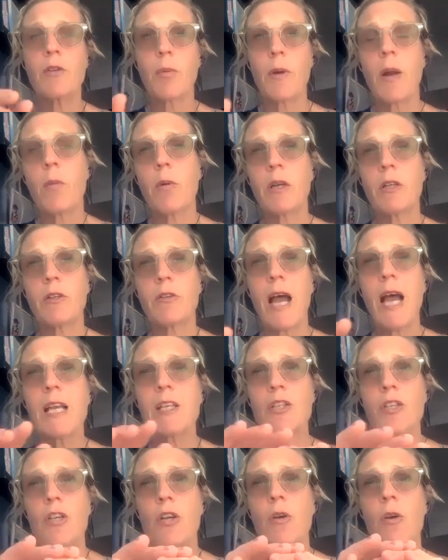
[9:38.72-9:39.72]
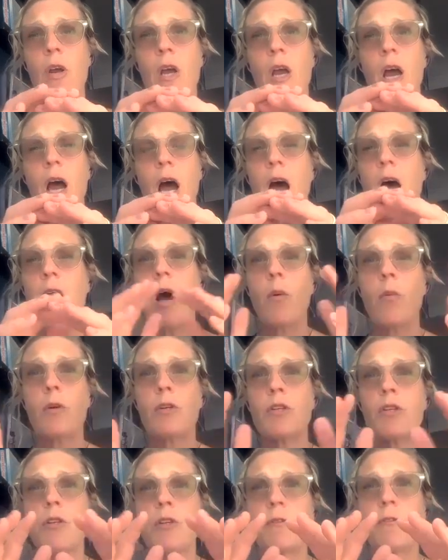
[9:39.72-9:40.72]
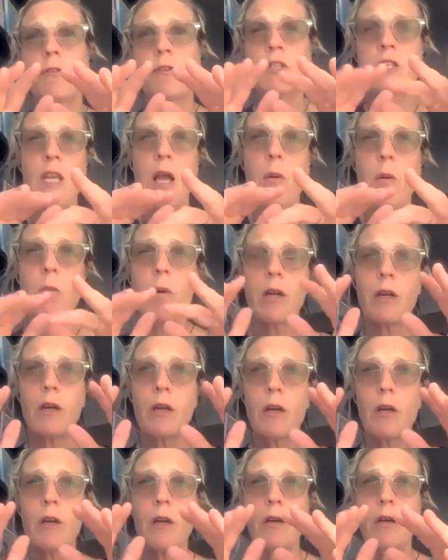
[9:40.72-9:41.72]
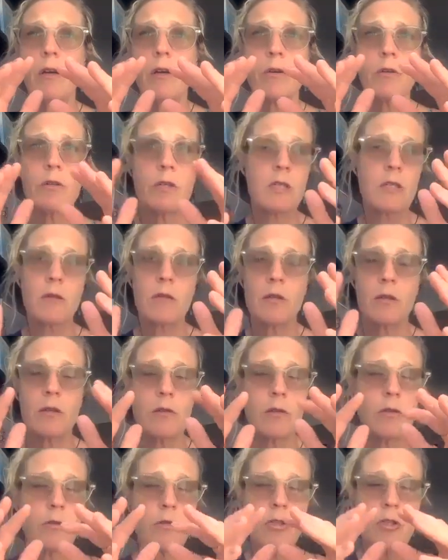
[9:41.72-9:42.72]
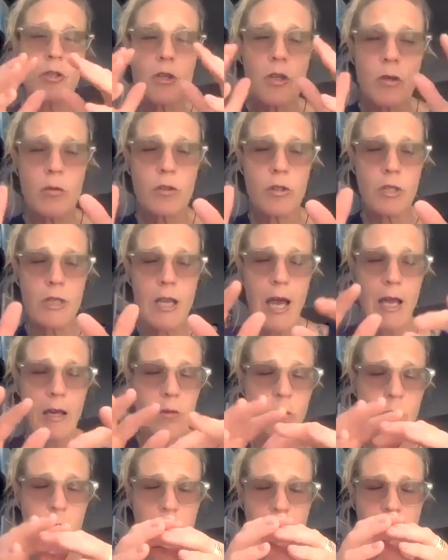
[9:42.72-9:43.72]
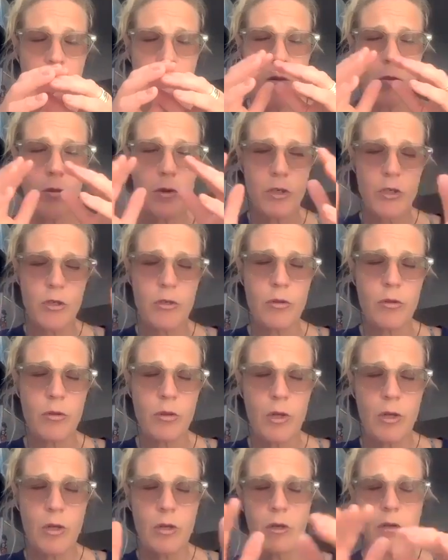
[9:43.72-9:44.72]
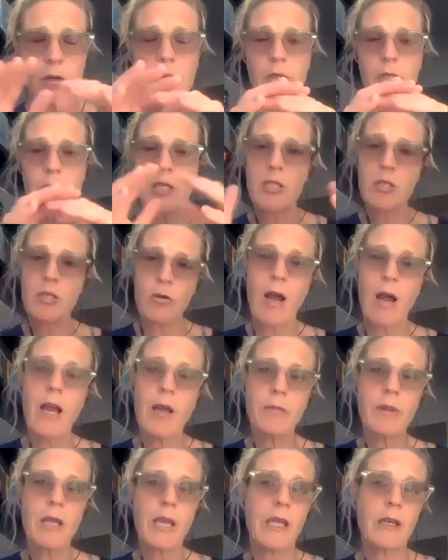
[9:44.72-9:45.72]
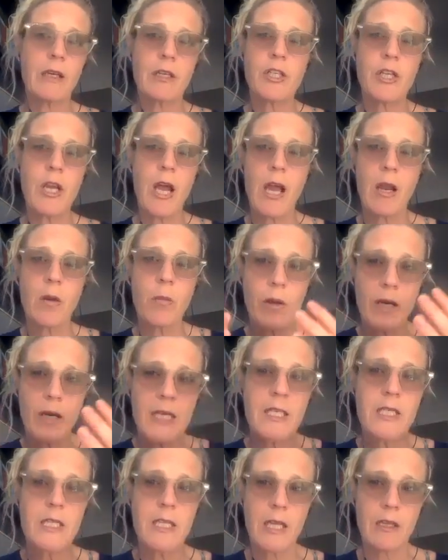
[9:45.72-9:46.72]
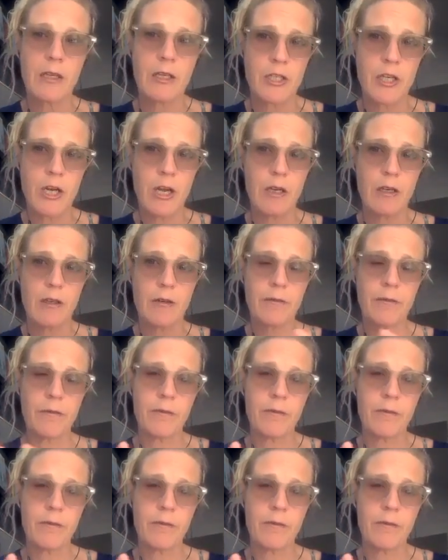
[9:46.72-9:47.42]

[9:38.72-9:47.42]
why I wanted to ask you, how would you, for someone who's new to that, how would you describe the inner child? What is the inner child?